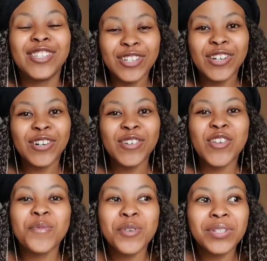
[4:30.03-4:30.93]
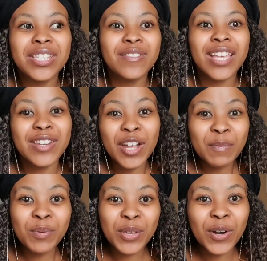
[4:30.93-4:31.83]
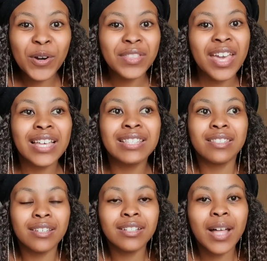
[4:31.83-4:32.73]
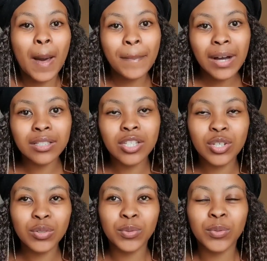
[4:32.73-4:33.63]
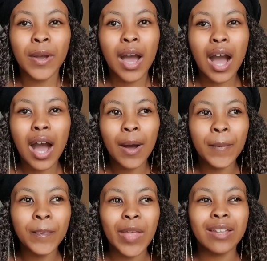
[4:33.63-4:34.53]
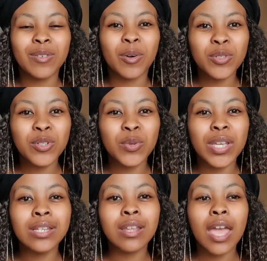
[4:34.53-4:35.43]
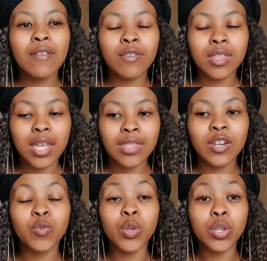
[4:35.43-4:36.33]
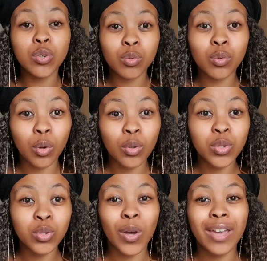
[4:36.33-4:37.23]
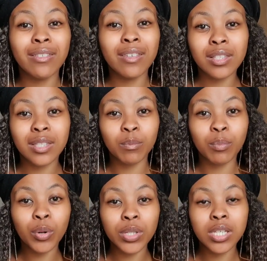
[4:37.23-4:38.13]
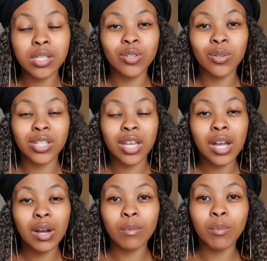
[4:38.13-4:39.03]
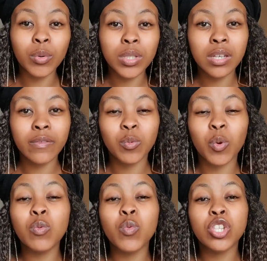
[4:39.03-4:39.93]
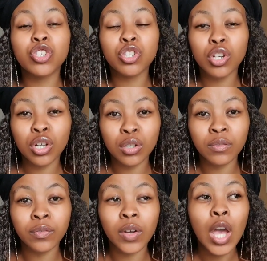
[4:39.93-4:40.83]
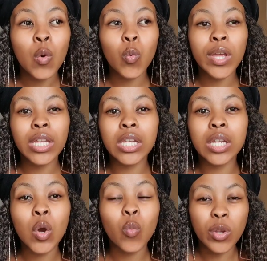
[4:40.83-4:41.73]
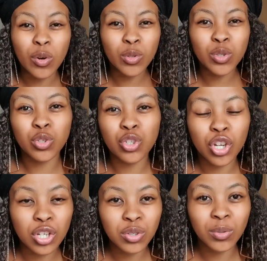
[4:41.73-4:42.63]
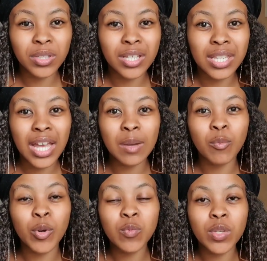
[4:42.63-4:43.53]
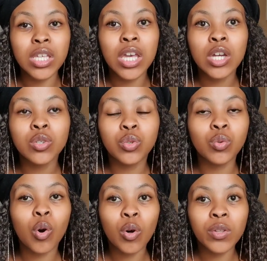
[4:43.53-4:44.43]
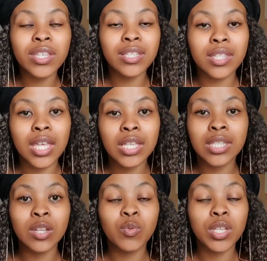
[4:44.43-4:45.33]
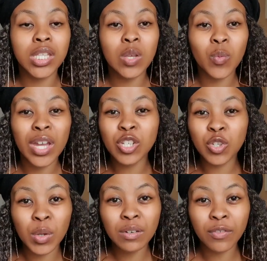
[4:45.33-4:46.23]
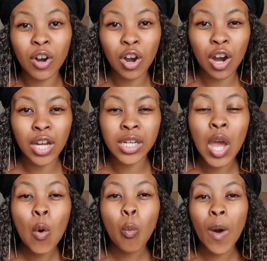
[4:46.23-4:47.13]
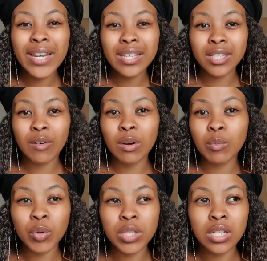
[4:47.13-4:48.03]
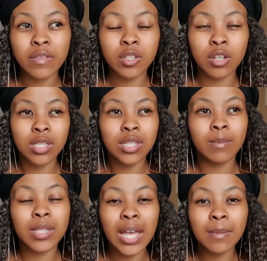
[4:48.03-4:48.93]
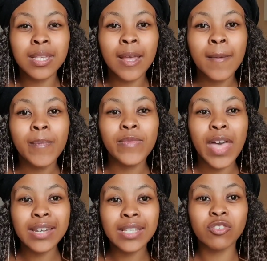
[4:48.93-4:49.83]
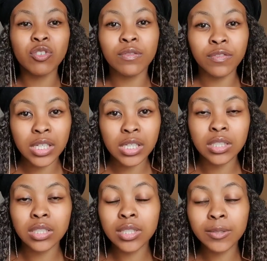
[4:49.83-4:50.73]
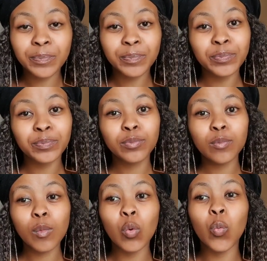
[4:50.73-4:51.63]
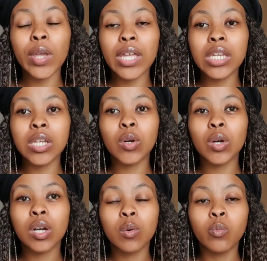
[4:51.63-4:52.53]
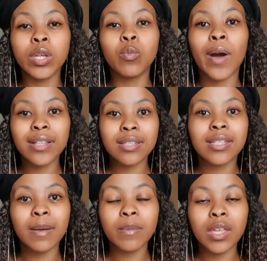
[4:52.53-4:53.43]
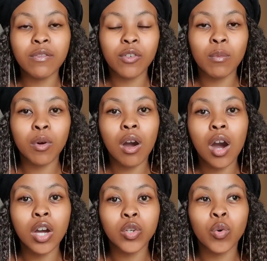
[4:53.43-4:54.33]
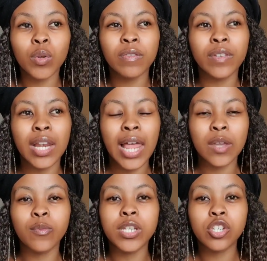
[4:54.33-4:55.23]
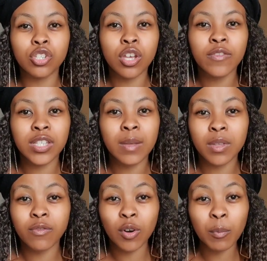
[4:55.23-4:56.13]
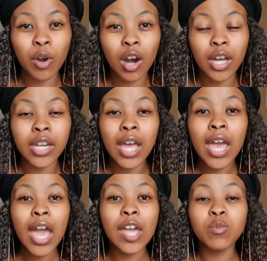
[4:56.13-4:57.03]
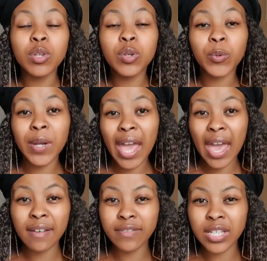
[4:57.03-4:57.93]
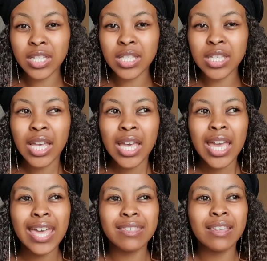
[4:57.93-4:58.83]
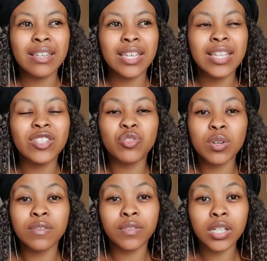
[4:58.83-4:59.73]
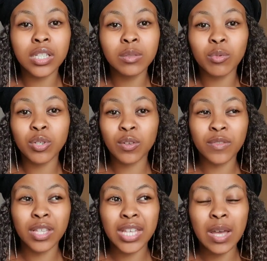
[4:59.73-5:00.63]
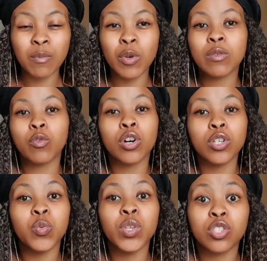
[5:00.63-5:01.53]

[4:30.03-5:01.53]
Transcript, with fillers: you know, your motives are not pure. They are still about you. Um, and also in everything that we do also i think it's important to check our motives when we serve when we go to church all the time when we do all these things that we say we are doing for god what is our motives because sometimes that is revealed when we want something from God or we feel like we deserve something from God and we don't have it and then it's revealed most of the time when because